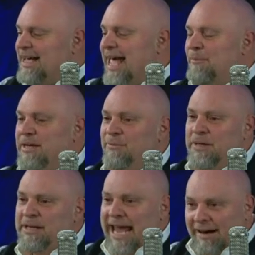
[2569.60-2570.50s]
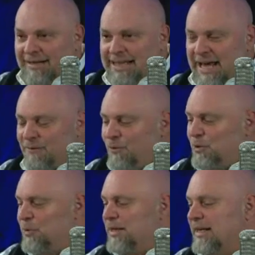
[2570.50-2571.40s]
and we we carry that
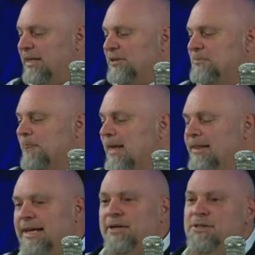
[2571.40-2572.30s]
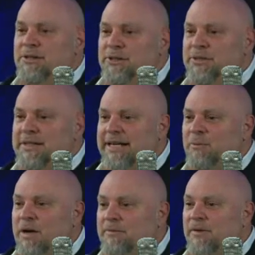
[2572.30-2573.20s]
forward here there's lucy
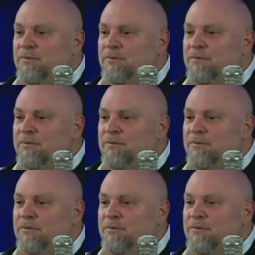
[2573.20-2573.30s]
in one of her